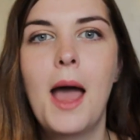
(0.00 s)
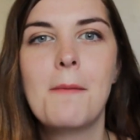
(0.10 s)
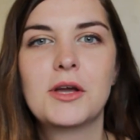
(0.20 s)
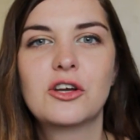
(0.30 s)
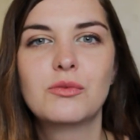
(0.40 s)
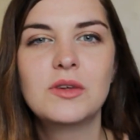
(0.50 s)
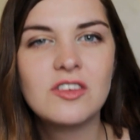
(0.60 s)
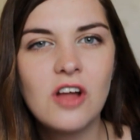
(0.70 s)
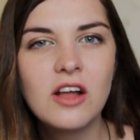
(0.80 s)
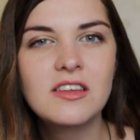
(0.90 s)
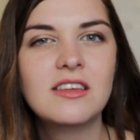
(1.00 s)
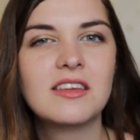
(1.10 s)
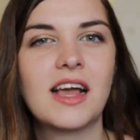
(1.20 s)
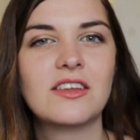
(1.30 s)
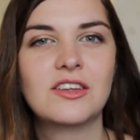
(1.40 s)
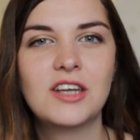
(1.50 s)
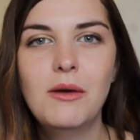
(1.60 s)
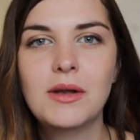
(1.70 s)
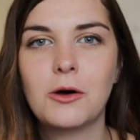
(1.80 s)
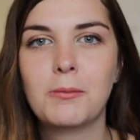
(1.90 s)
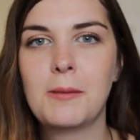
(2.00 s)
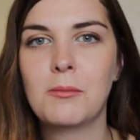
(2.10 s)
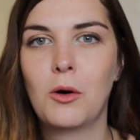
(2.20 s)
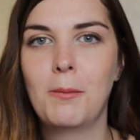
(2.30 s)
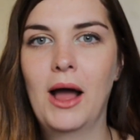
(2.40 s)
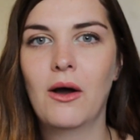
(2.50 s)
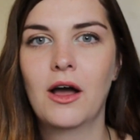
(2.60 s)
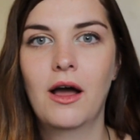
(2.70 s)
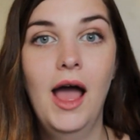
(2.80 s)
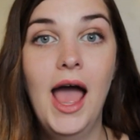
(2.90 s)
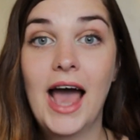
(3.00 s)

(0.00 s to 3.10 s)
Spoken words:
because we started to get to know a little bit more about her,